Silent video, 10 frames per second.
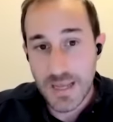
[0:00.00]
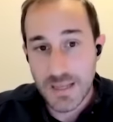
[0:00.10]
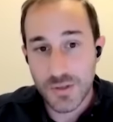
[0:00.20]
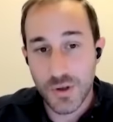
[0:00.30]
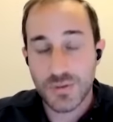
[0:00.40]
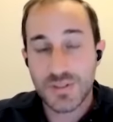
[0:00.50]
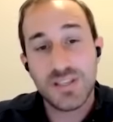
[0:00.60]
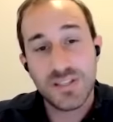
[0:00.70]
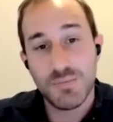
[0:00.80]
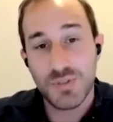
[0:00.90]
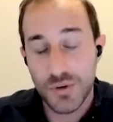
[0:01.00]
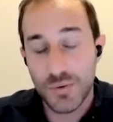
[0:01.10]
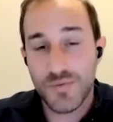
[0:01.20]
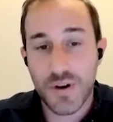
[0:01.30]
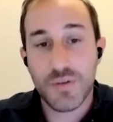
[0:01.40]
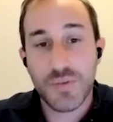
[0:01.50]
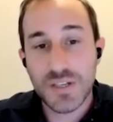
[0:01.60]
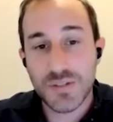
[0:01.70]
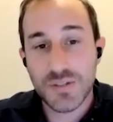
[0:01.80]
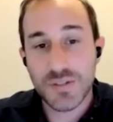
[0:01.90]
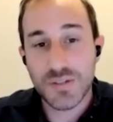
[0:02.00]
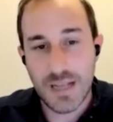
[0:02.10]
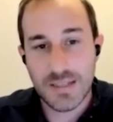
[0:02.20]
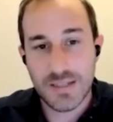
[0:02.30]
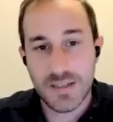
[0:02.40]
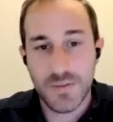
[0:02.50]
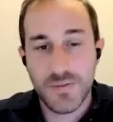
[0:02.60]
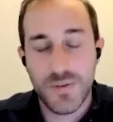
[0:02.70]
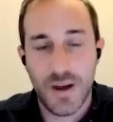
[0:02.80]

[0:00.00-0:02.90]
So system two, very resource intensive,